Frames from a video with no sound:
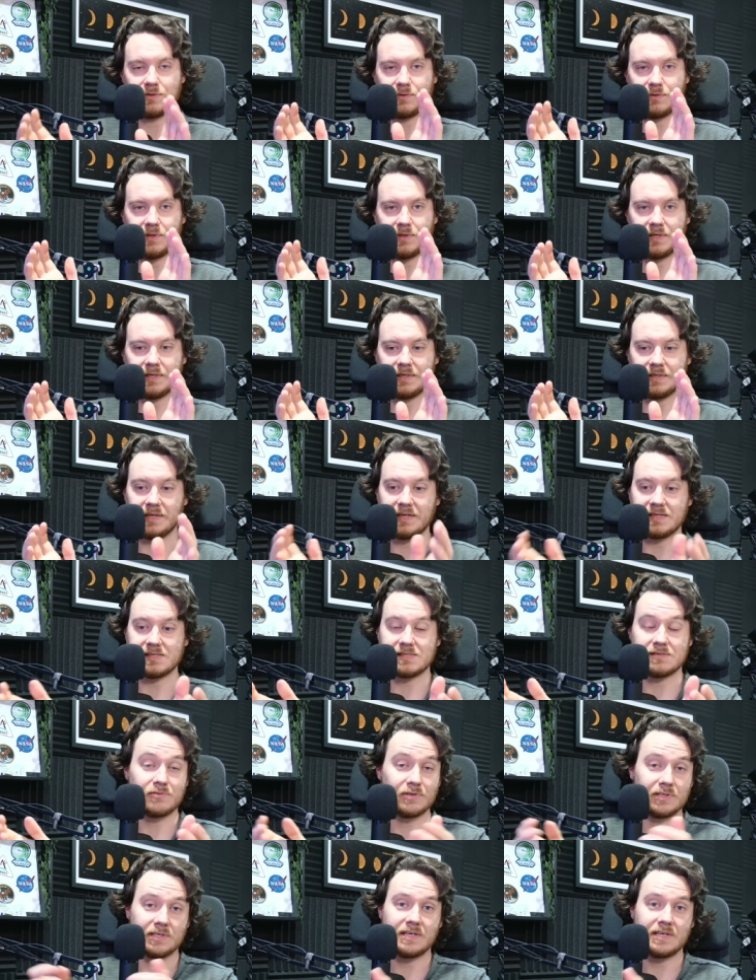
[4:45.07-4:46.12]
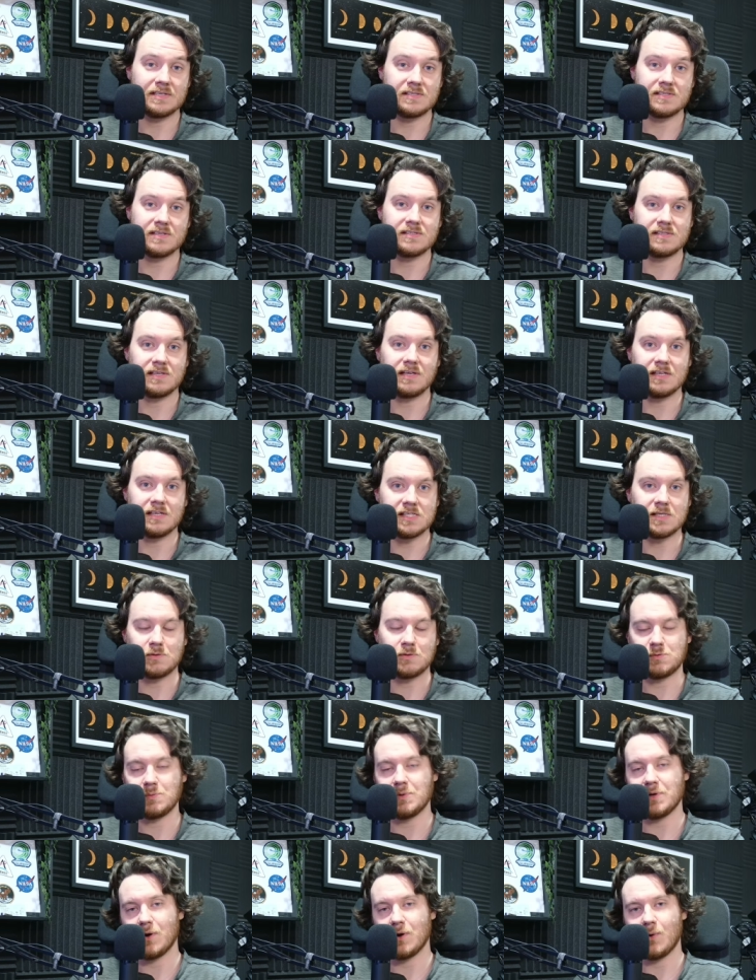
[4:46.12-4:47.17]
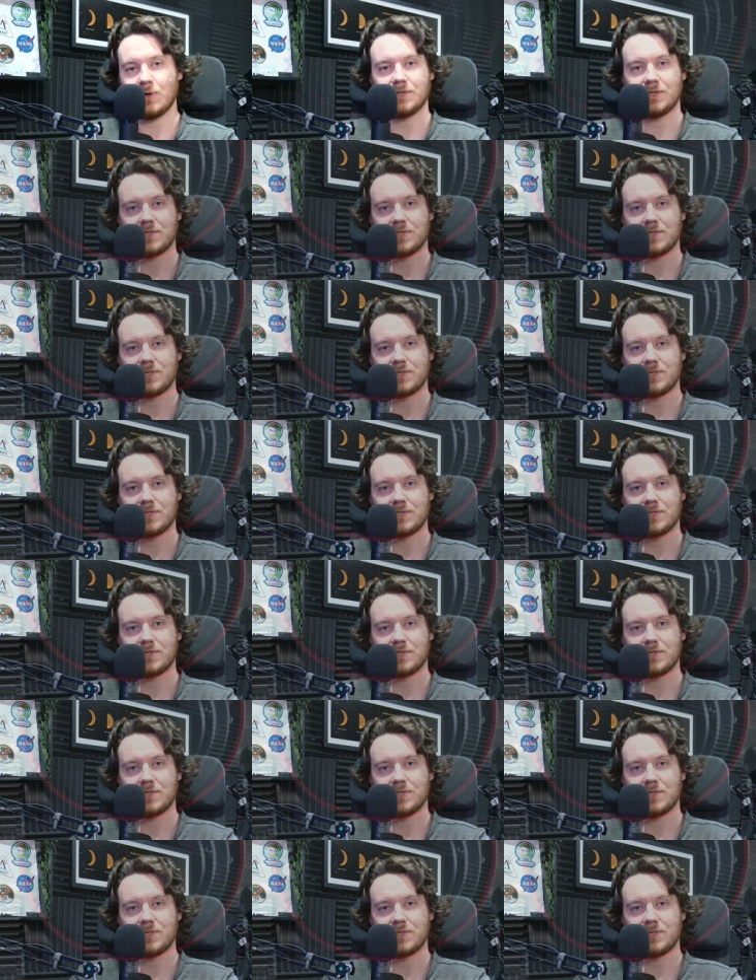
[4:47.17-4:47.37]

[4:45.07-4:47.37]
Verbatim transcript: uh, that's really nice to see. It seems to be a quality